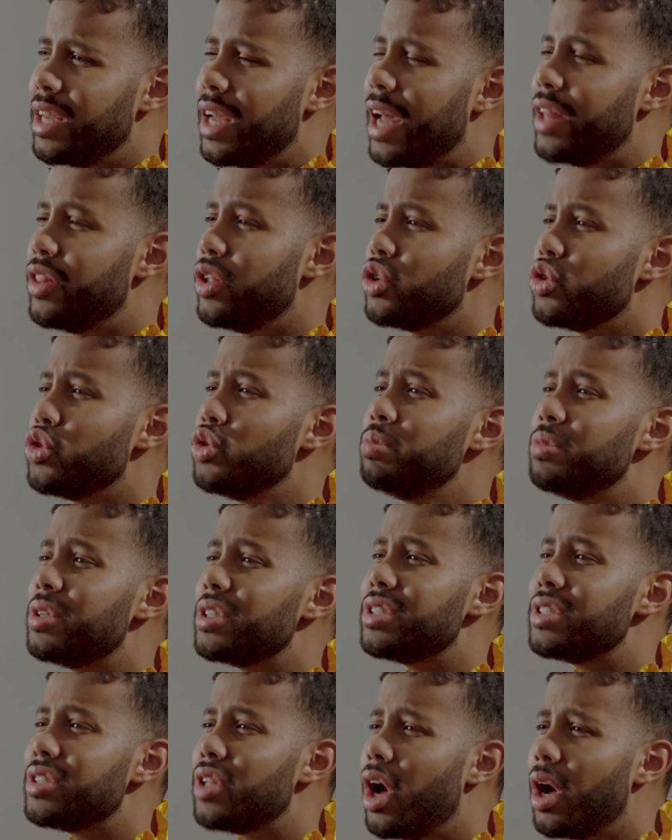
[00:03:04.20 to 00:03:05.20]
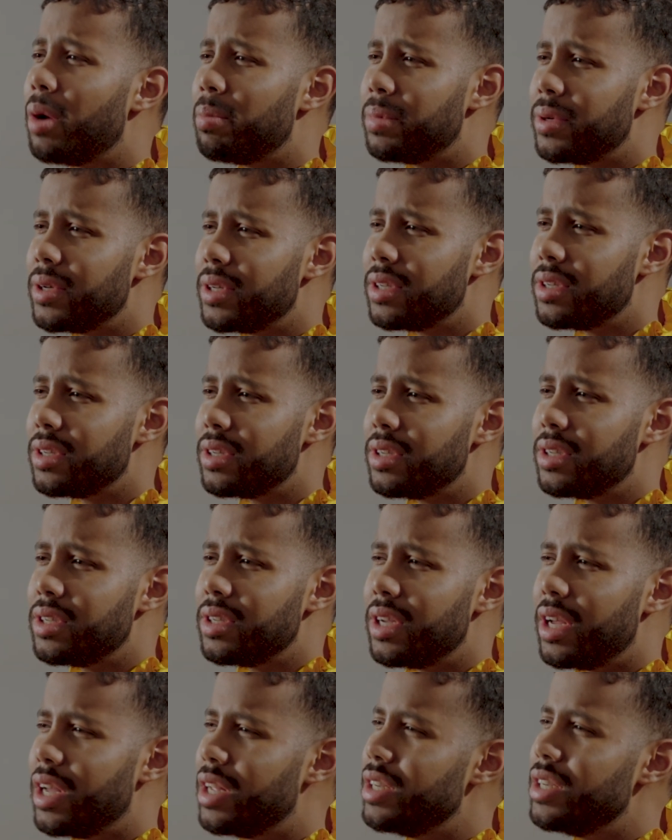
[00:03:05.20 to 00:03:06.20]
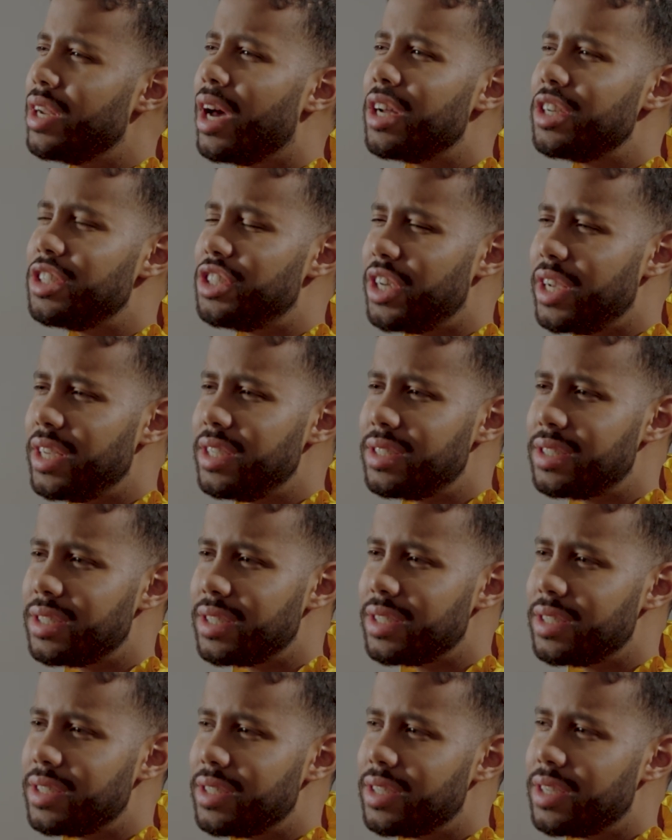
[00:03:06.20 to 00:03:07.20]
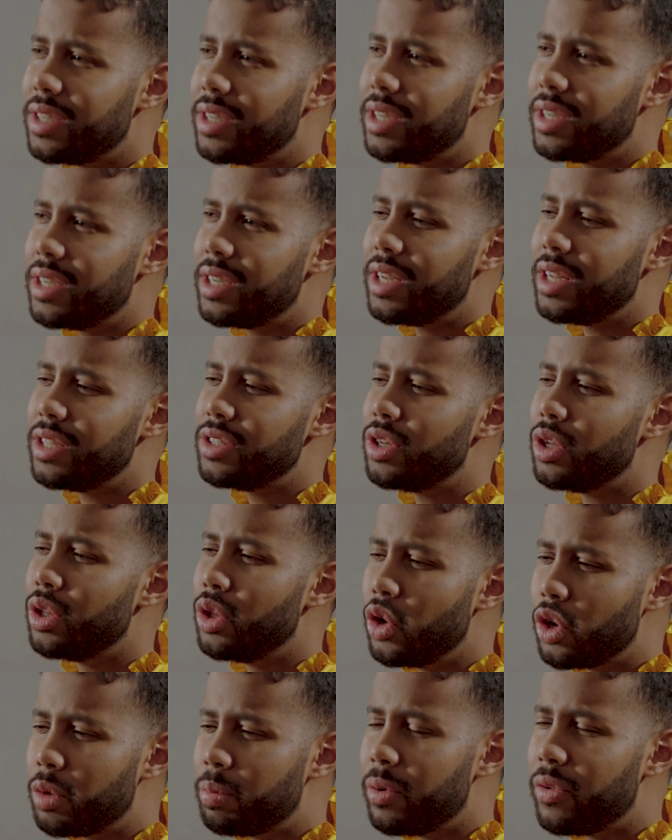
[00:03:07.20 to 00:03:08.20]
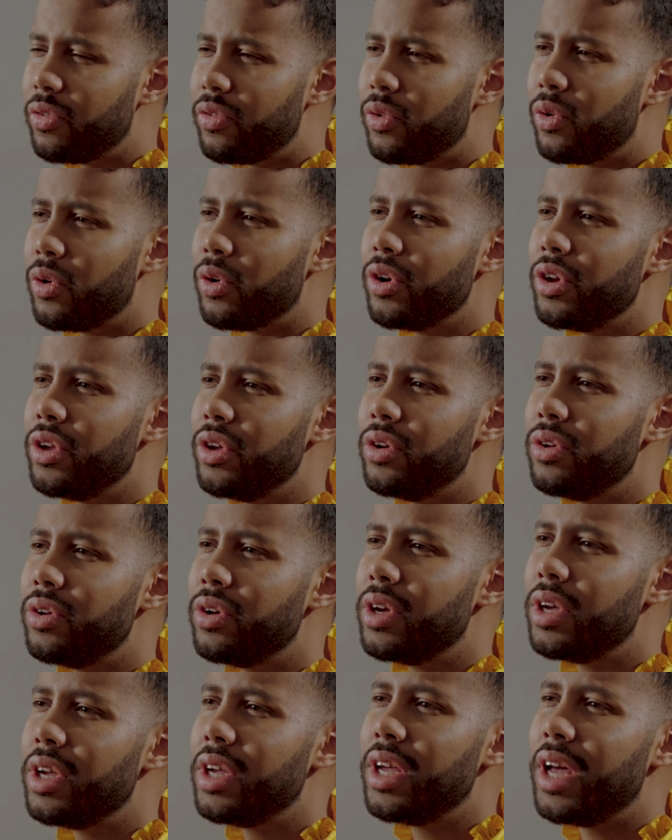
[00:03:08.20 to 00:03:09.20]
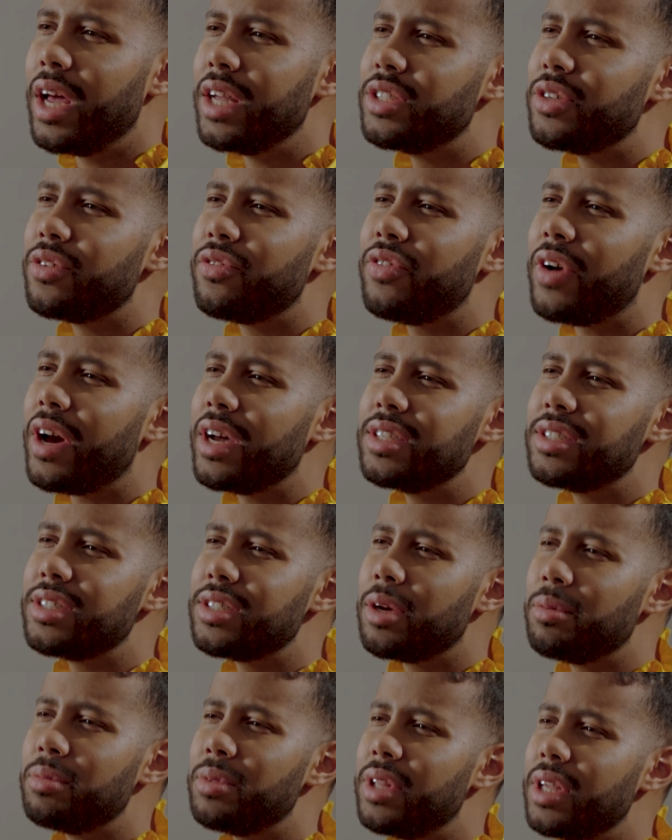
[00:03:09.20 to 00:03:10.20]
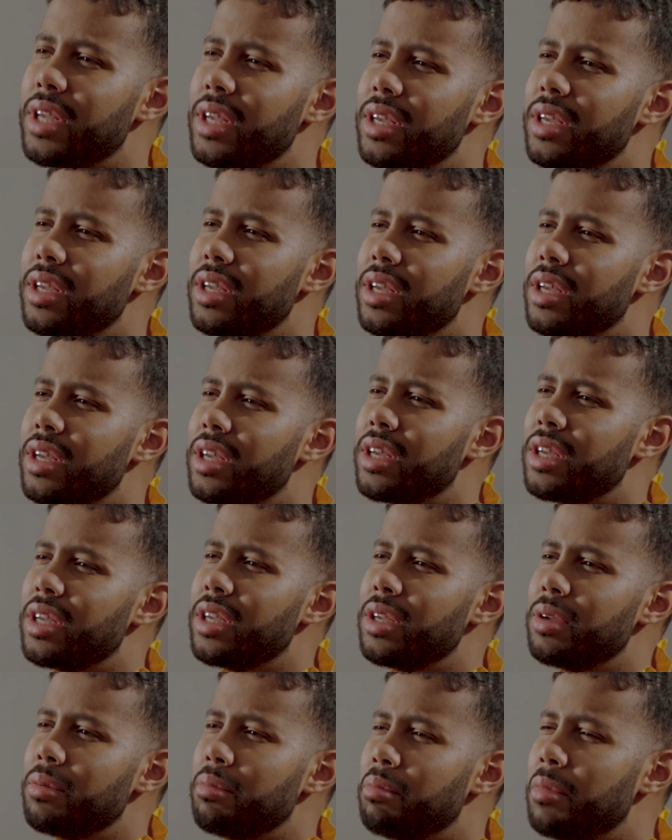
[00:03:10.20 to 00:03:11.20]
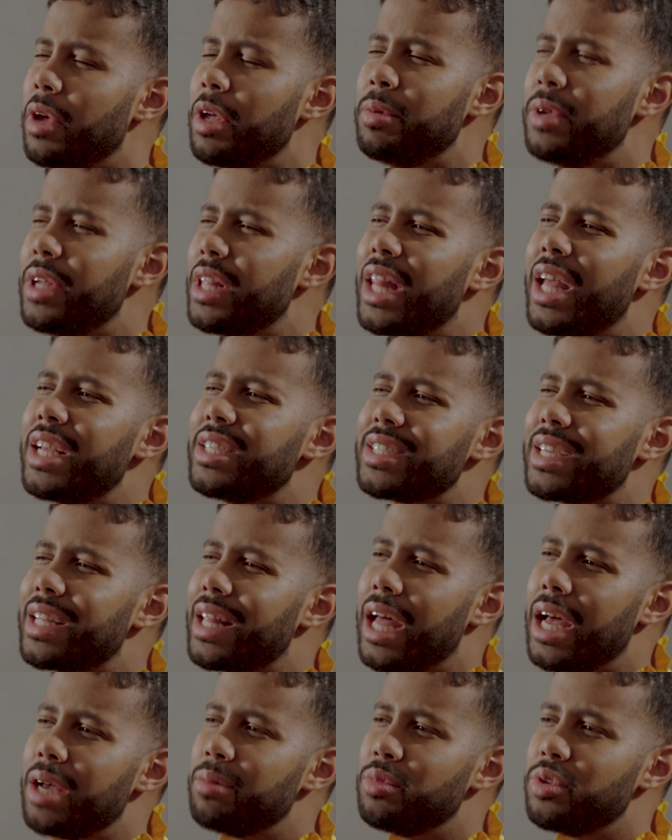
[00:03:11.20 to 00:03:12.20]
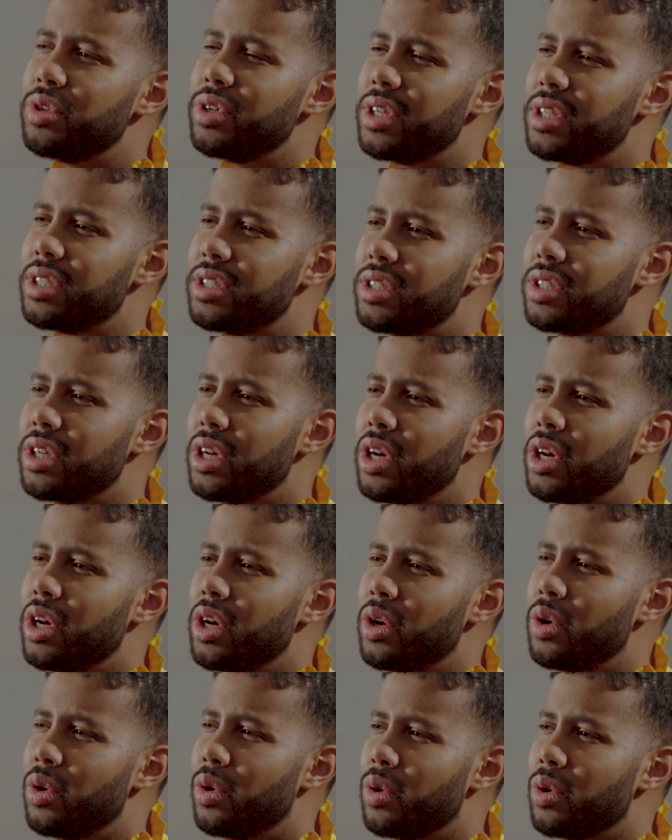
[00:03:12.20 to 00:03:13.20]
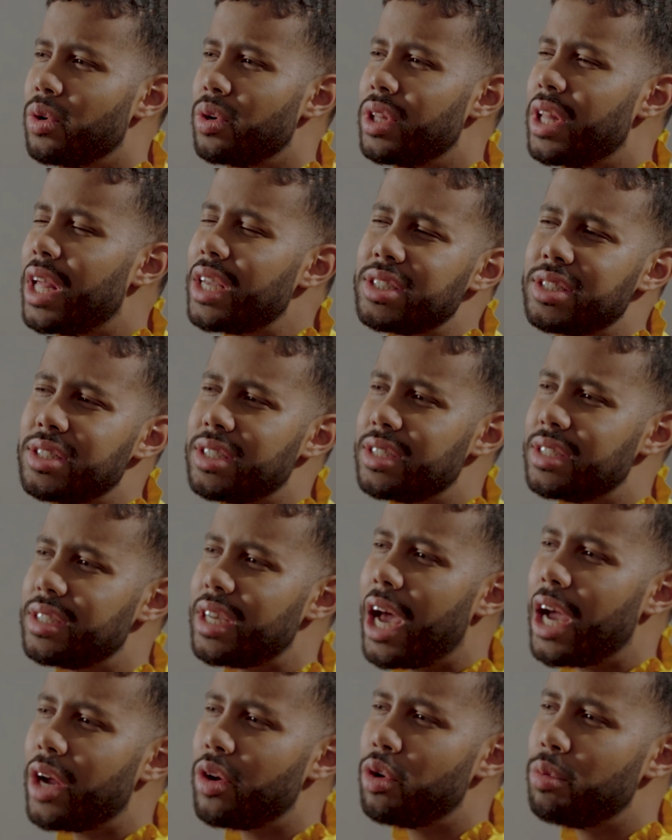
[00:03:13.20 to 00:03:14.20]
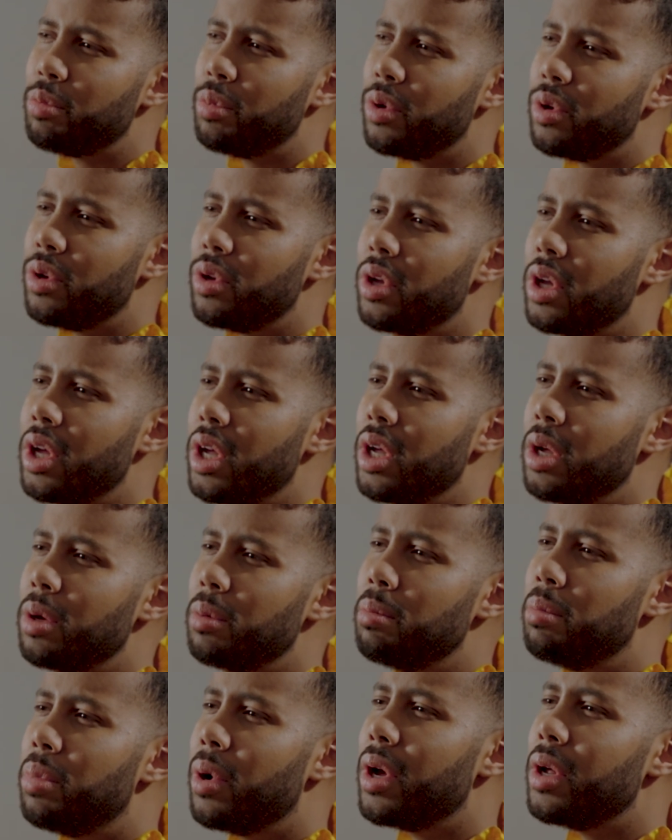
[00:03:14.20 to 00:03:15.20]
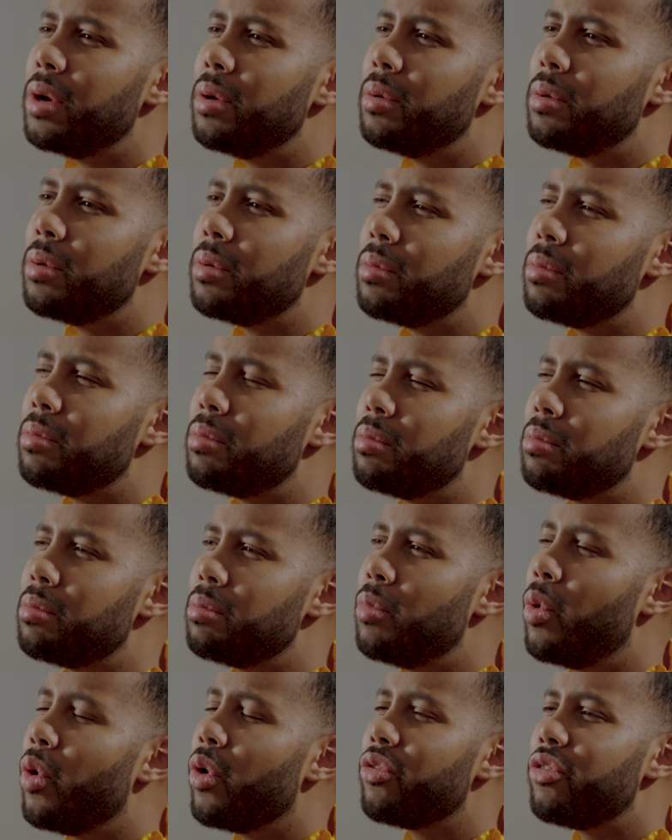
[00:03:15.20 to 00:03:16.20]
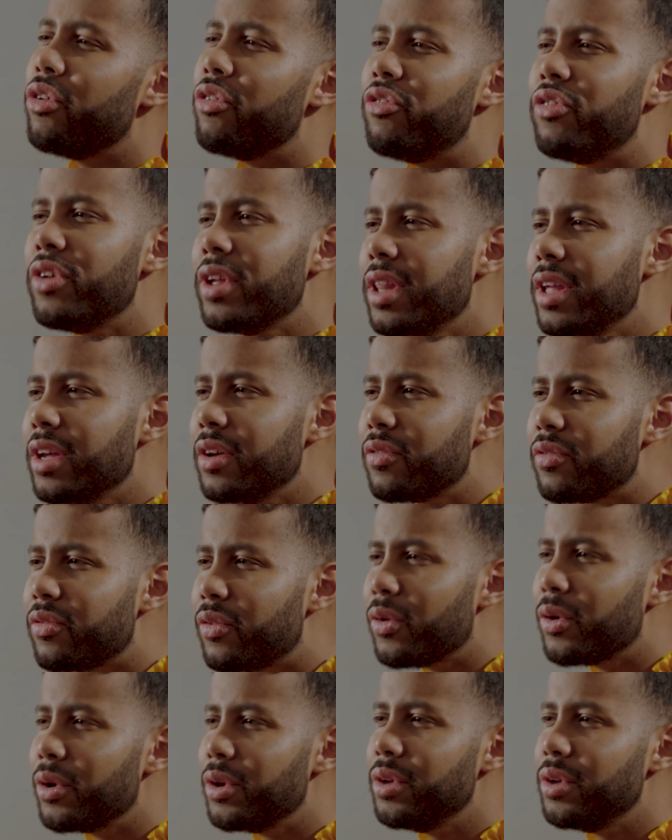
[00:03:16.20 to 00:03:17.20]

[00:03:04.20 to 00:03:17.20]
and there's room to stop and not chase it, and to look before you and to find something maybe less glamorous or less desirable, but more fulfilling for